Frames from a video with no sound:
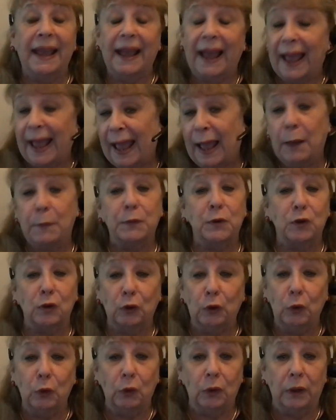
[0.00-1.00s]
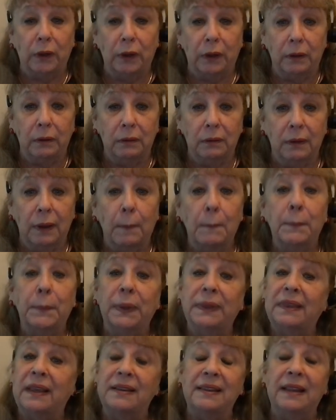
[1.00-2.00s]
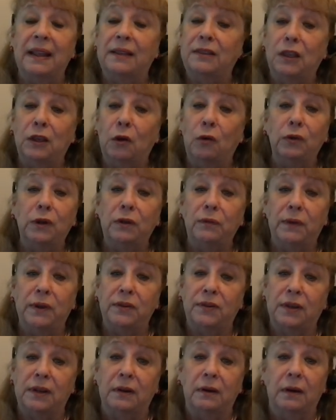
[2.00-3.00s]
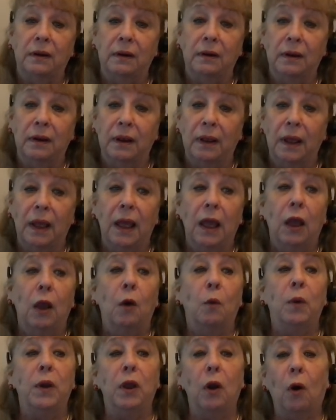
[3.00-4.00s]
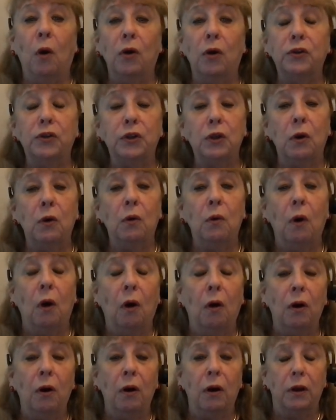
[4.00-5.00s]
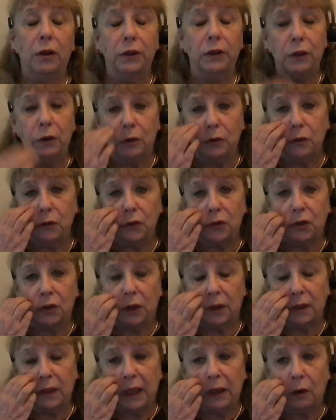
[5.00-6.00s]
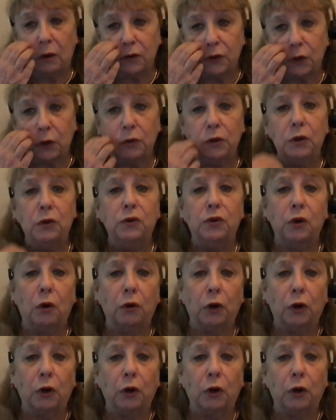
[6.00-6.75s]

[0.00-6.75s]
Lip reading: Absolutely. But that's not the only reason. They also use our